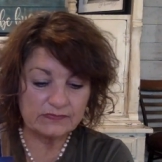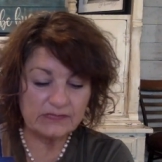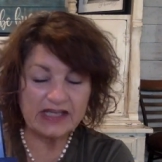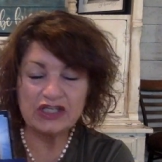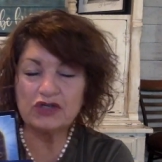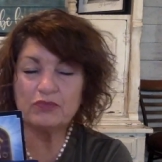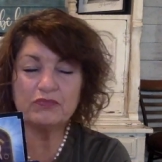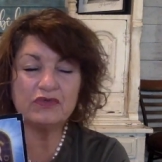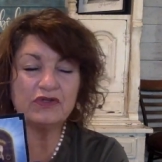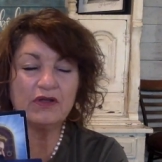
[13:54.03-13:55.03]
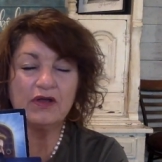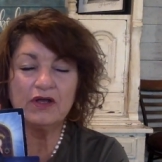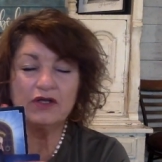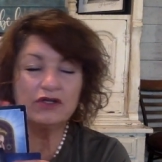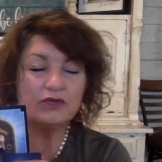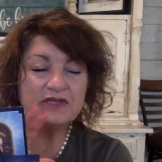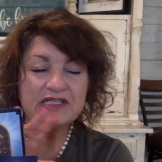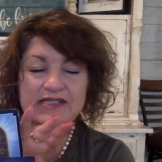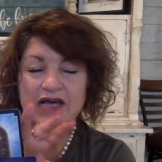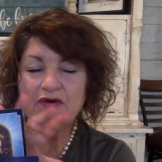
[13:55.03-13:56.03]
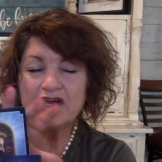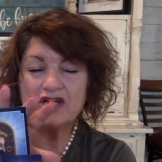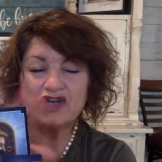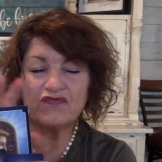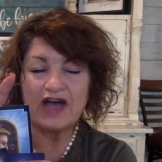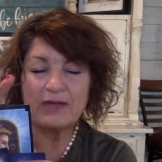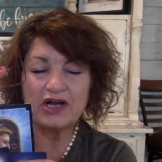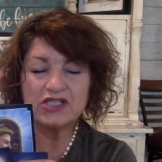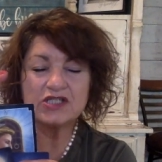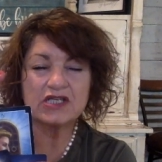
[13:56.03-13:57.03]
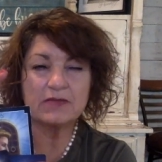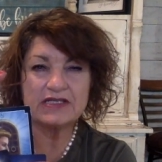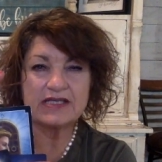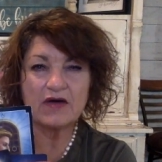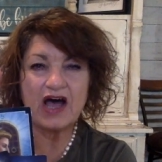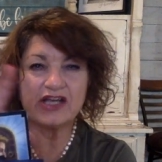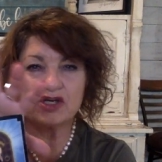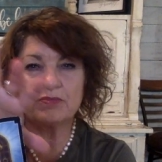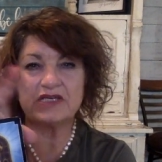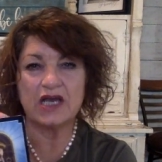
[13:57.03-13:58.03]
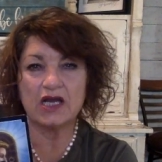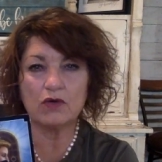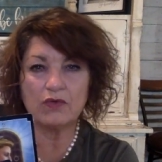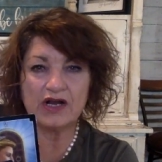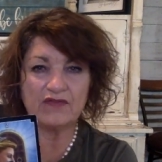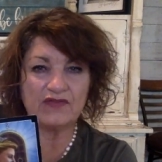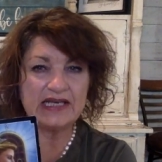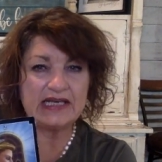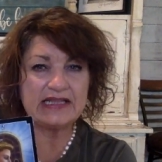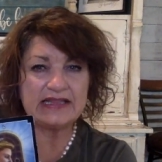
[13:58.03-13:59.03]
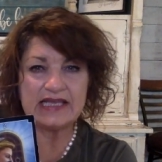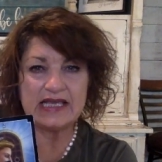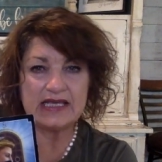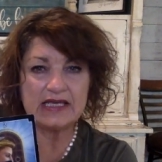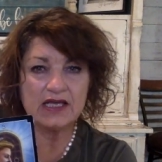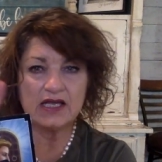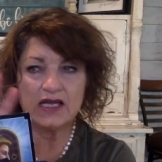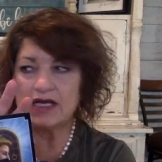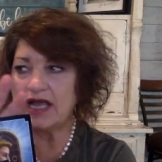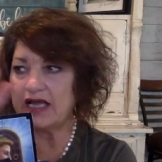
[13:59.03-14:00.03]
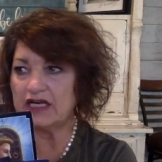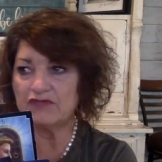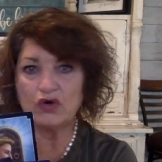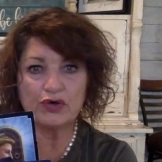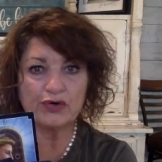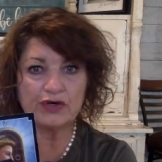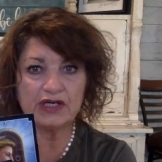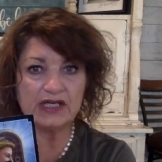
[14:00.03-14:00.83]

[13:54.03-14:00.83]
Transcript: like you'll, you'll be so, un, your vibration's going to be so high, you'll be unaware of anything negative going on